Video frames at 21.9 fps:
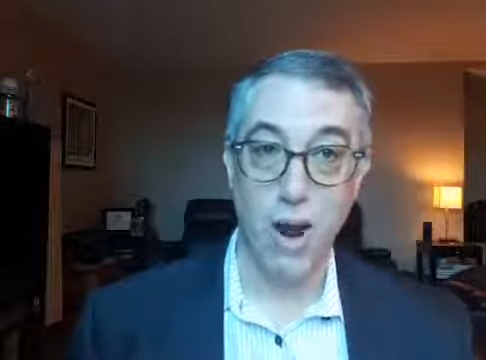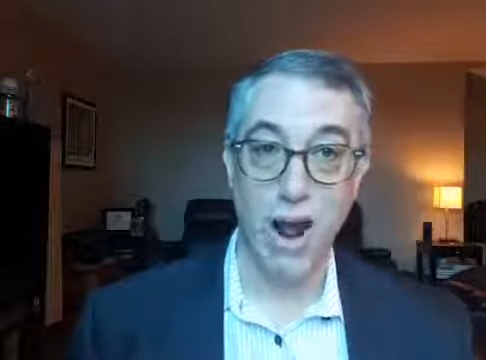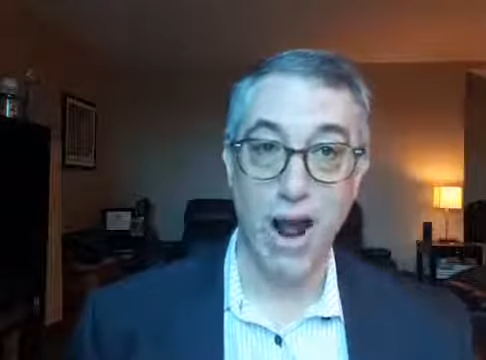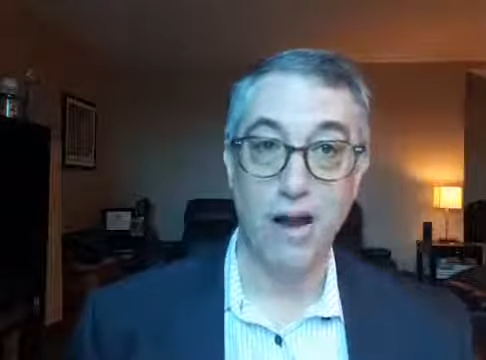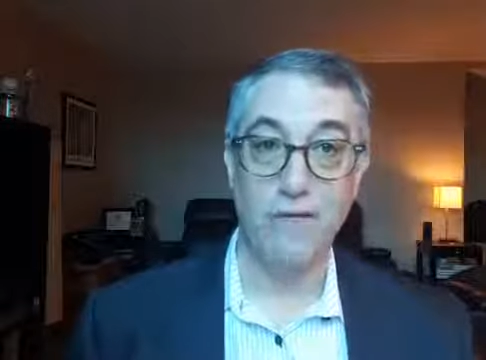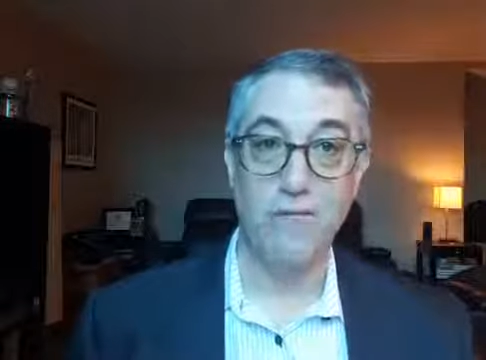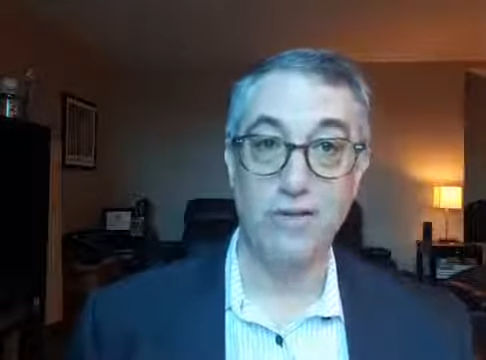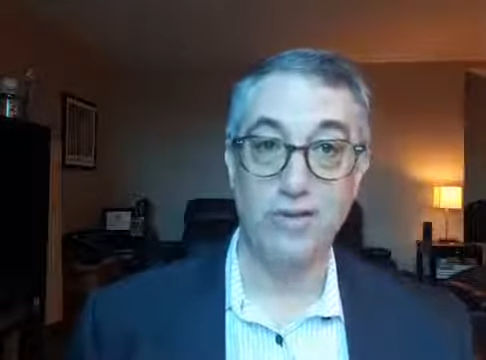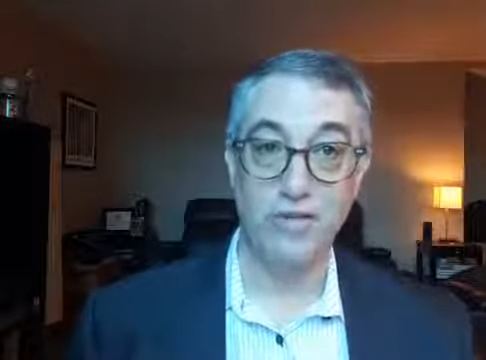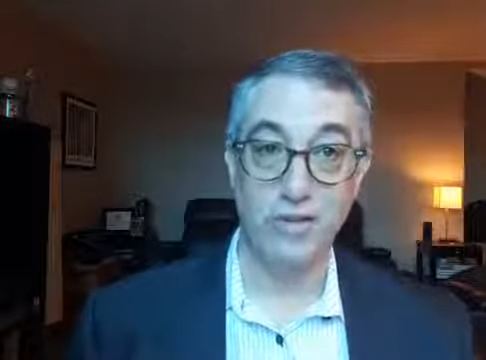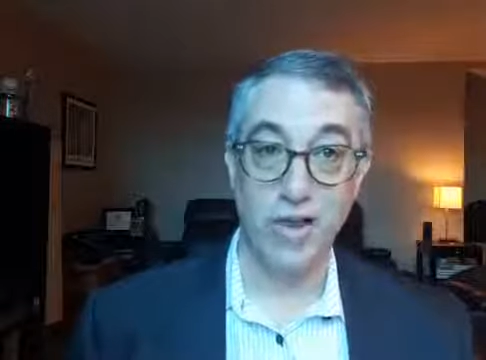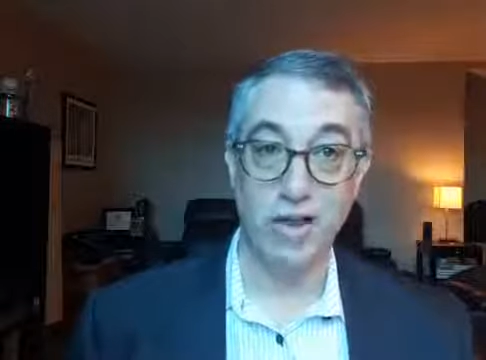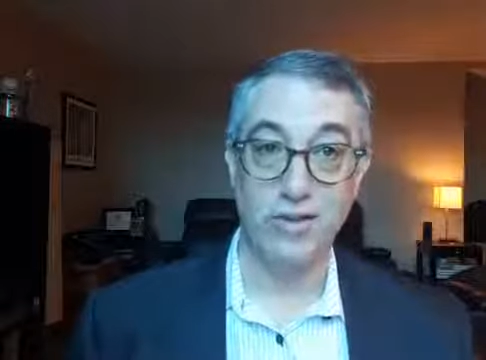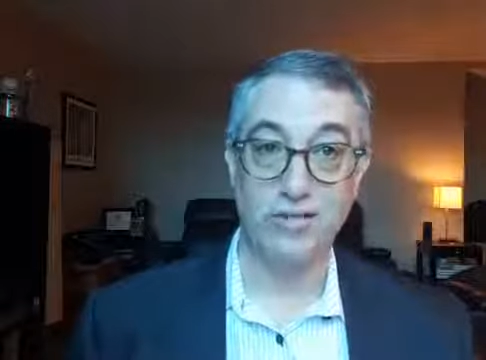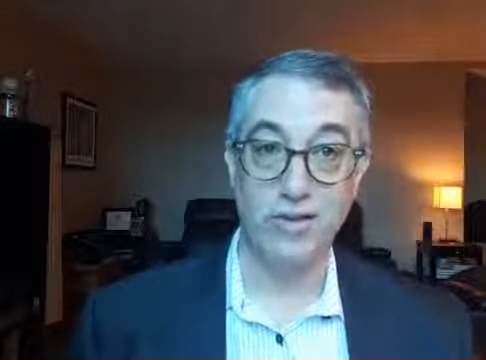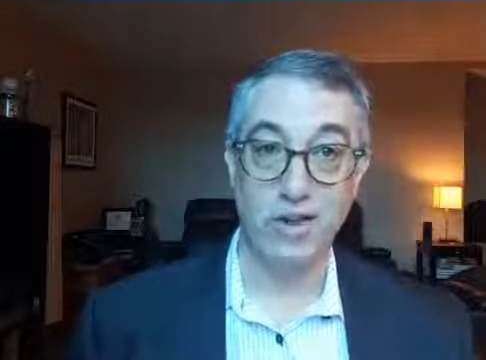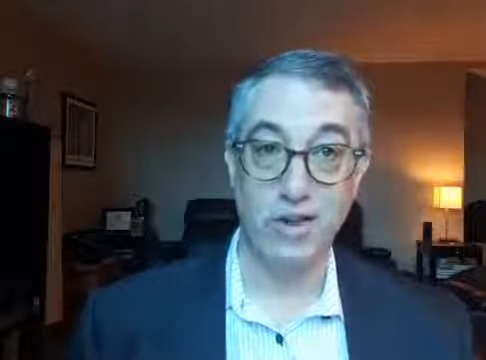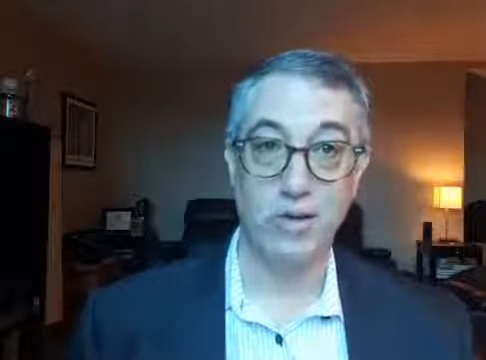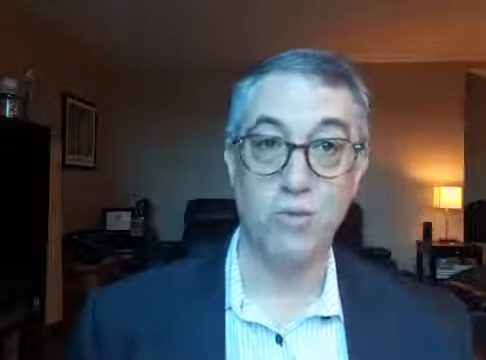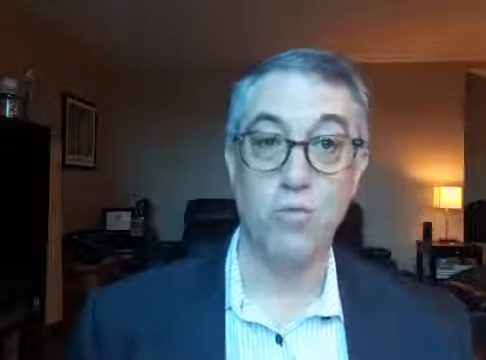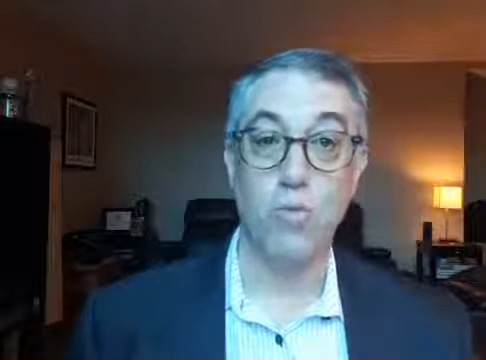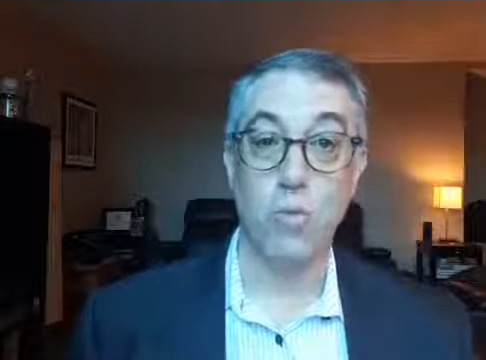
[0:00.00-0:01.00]

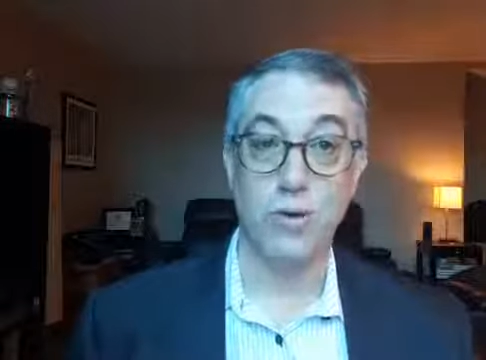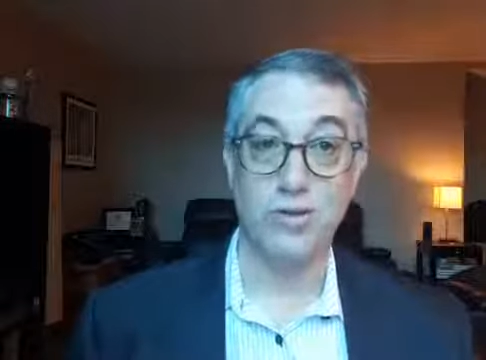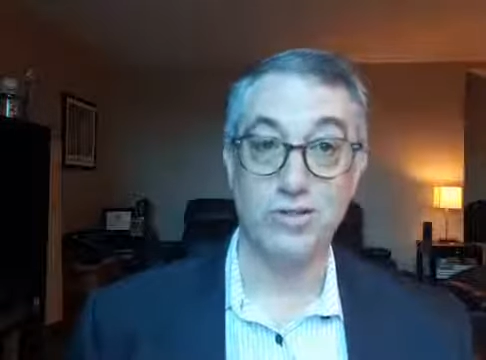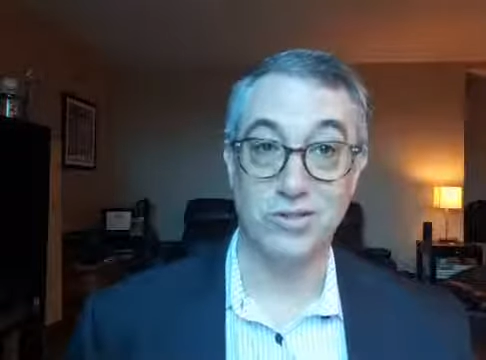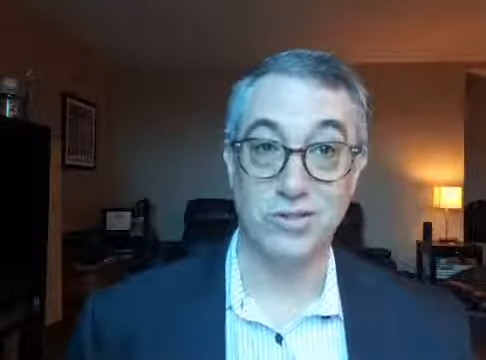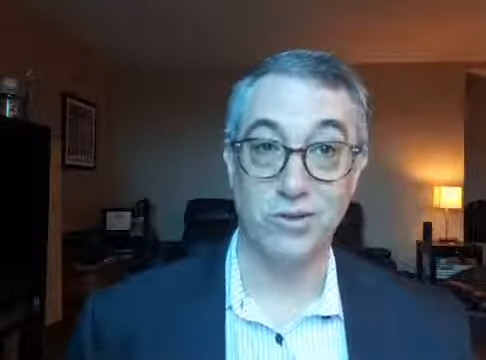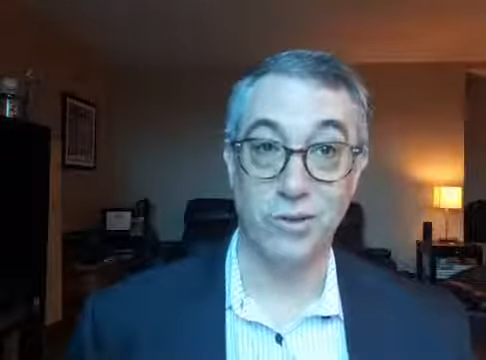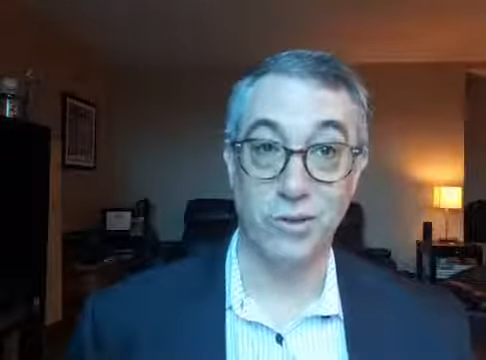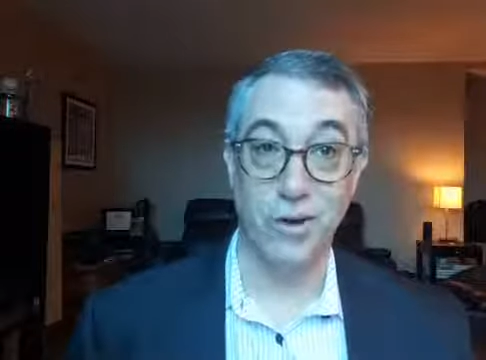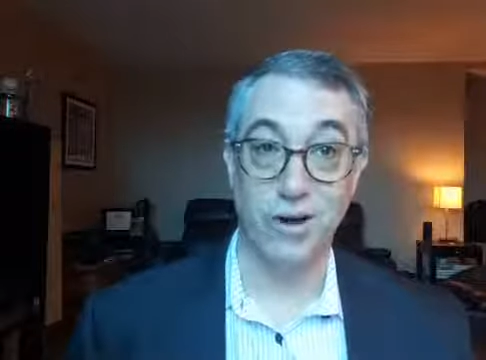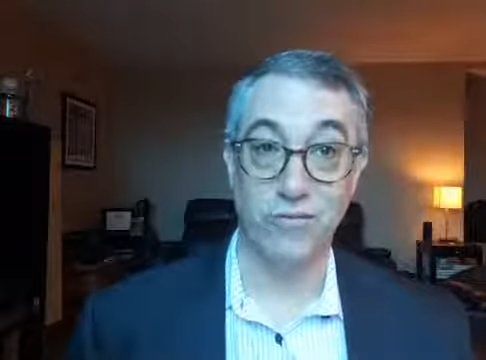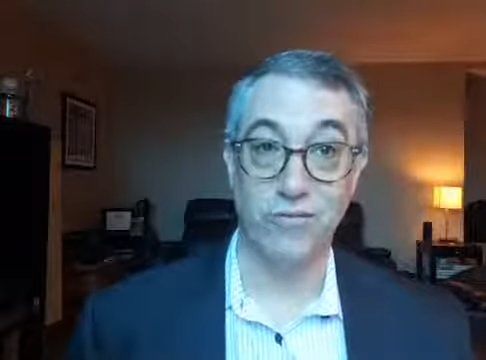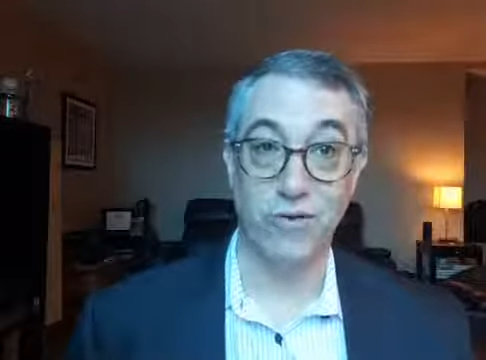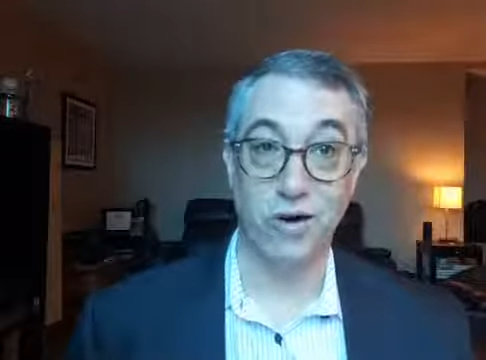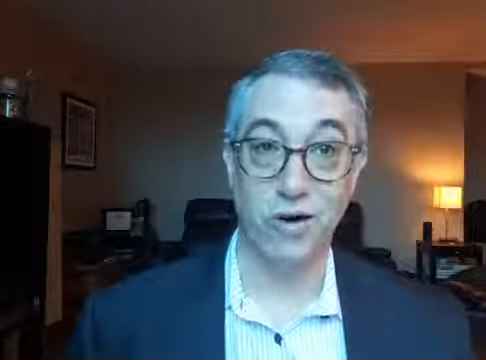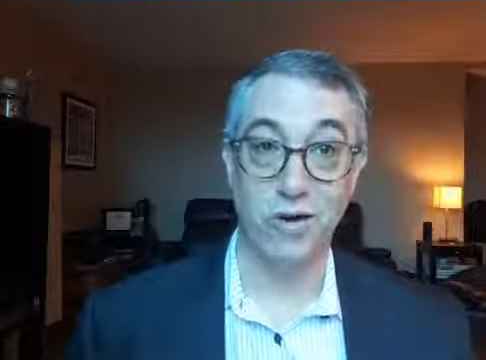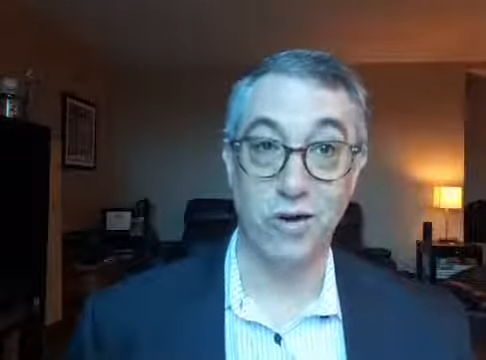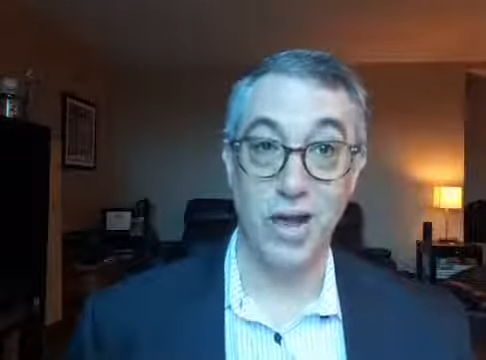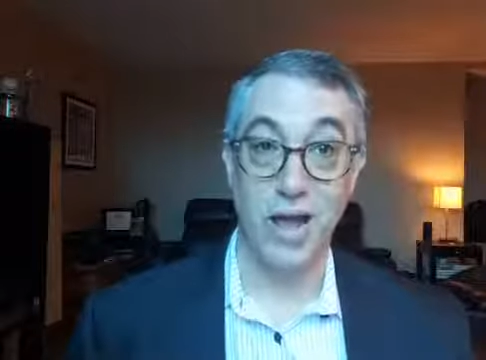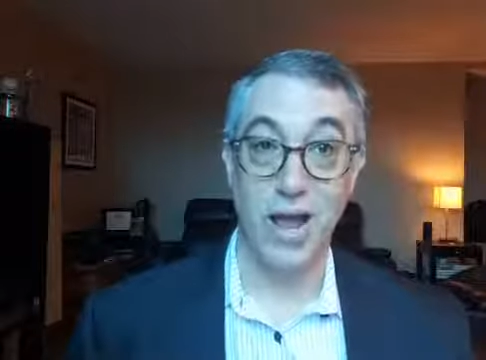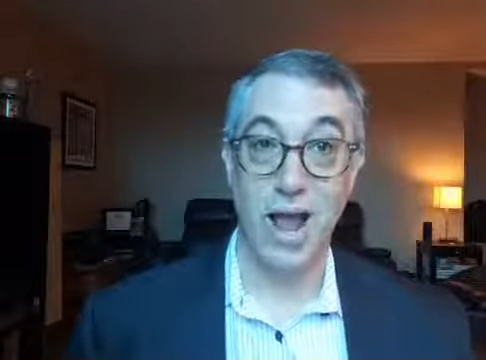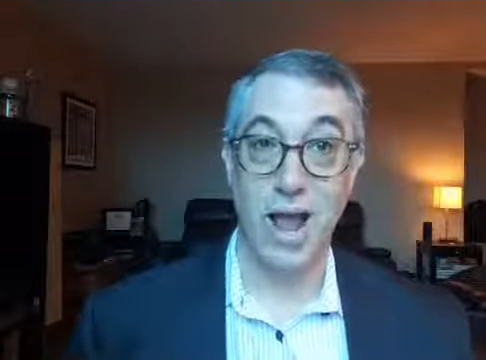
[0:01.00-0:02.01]
advertising
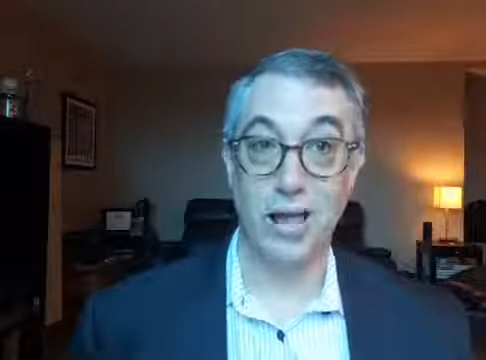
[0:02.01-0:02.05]
whatsoever.